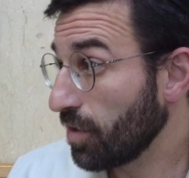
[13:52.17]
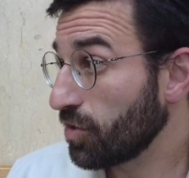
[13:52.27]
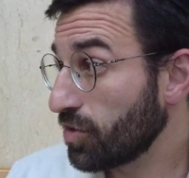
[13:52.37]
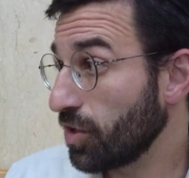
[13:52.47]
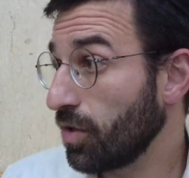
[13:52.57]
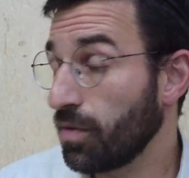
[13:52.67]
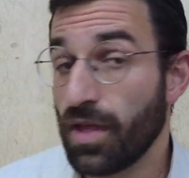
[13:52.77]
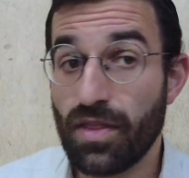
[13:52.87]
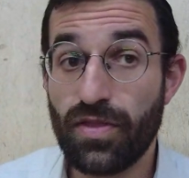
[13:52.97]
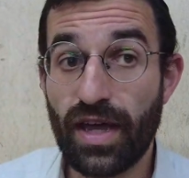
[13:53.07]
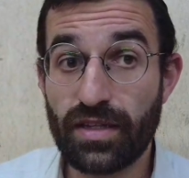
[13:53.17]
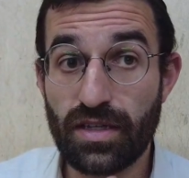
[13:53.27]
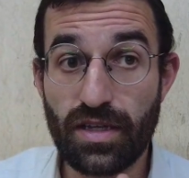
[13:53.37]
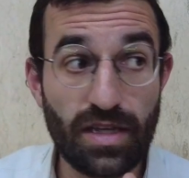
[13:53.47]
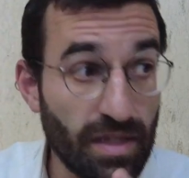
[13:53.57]
so that
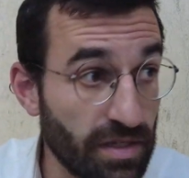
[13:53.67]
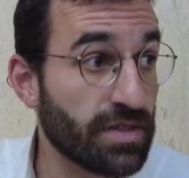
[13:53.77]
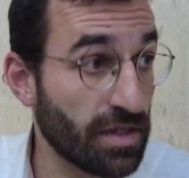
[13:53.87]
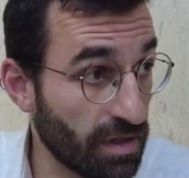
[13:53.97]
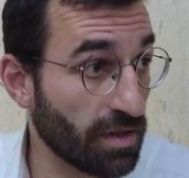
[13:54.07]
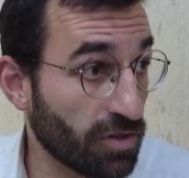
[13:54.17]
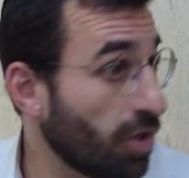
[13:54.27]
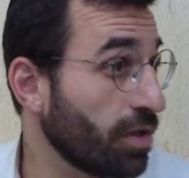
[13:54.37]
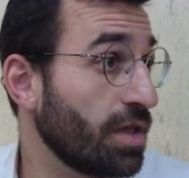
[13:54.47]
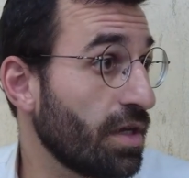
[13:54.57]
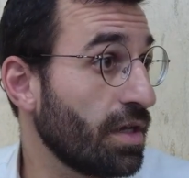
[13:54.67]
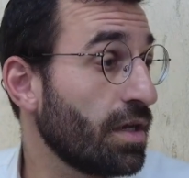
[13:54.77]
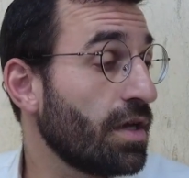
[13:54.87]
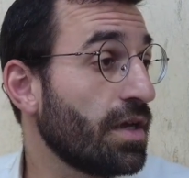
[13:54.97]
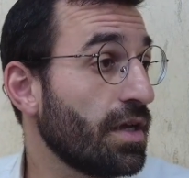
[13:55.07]
is totally
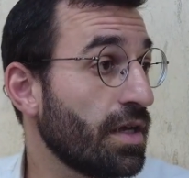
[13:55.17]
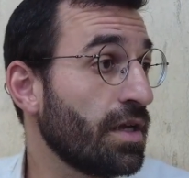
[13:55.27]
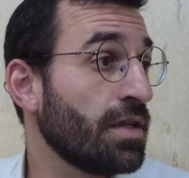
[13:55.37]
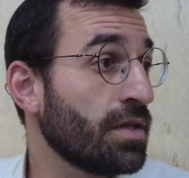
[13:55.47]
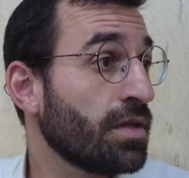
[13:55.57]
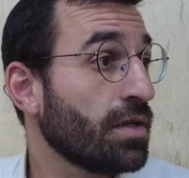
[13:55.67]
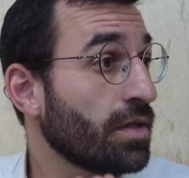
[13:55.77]
in